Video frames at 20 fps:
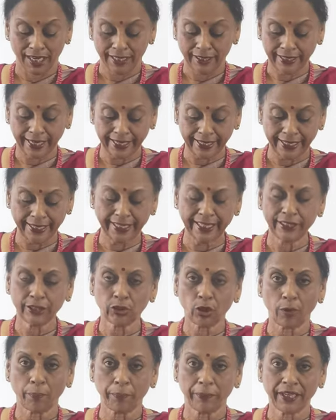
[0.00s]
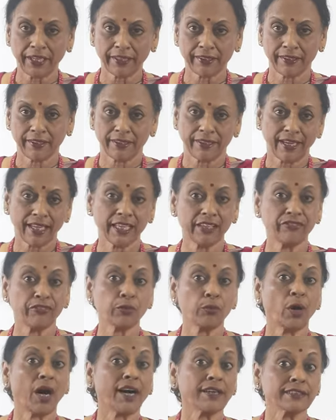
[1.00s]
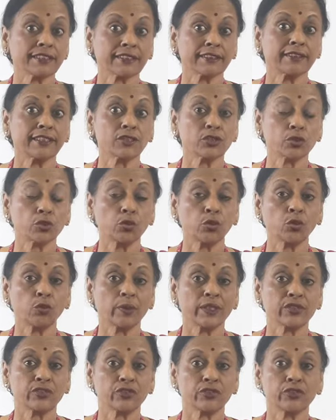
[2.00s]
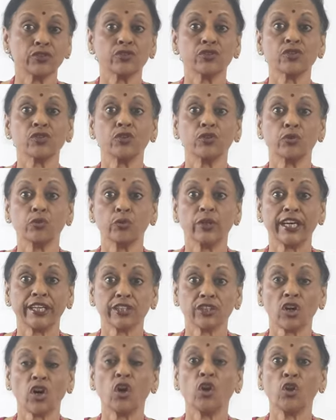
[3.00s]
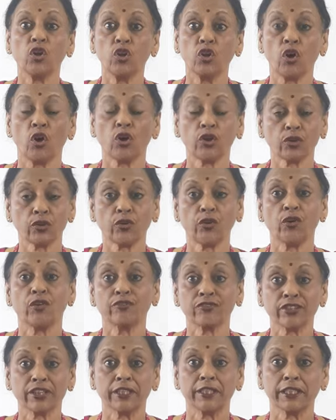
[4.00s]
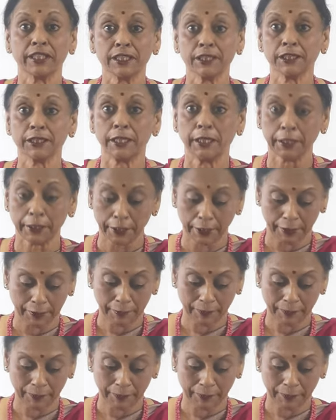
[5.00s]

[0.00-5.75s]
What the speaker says: Take any topic, and if you ask these two questions, you get a lot of critical thinking.